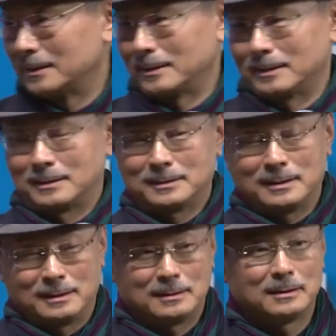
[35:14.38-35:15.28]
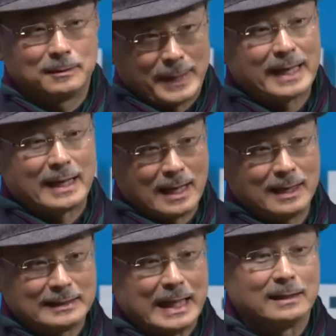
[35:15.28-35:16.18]
just listen, okay?
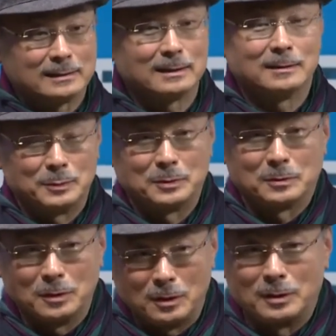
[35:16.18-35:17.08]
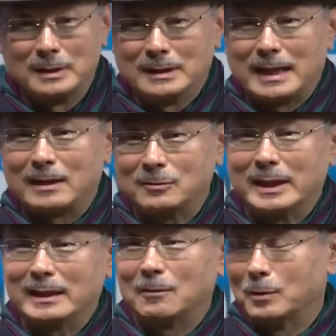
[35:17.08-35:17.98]
Don't have a grudge
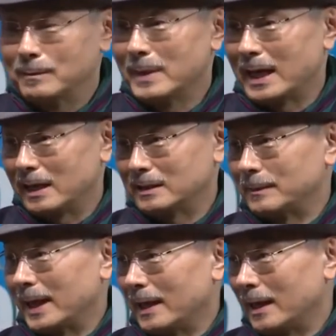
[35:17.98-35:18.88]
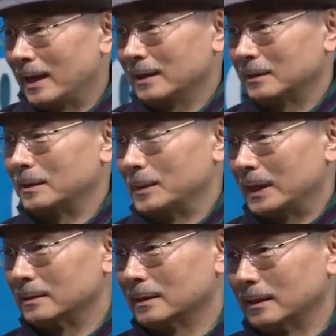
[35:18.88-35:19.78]
later because I'm telling you
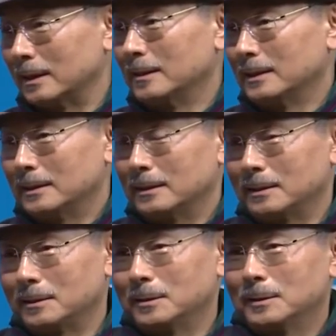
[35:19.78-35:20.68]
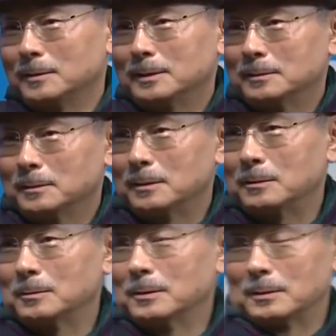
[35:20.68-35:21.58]
now. You continue.
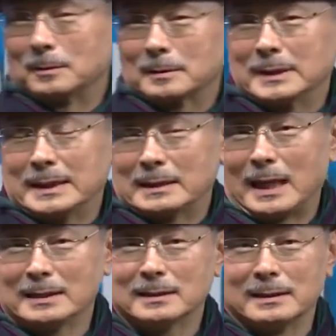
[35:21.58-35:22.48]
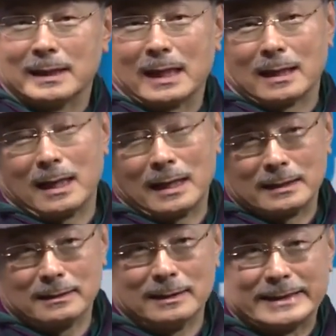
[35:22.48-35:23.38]
Actually, I can't
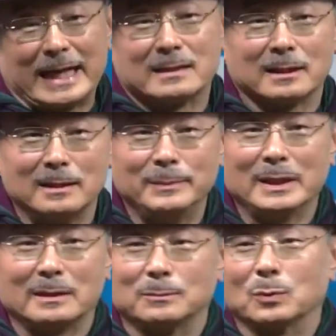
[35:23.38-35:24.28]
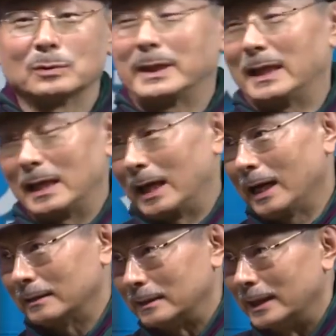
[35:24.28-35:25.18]
really explain it very well.
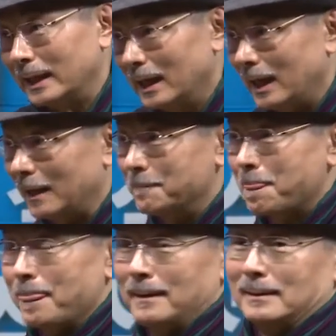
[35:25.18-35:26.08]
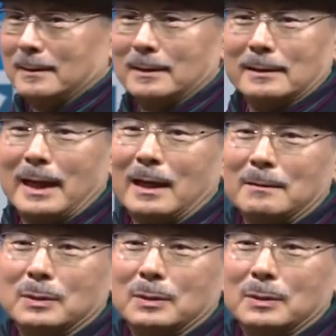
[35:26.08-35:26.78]
If you want to know what I'm doing,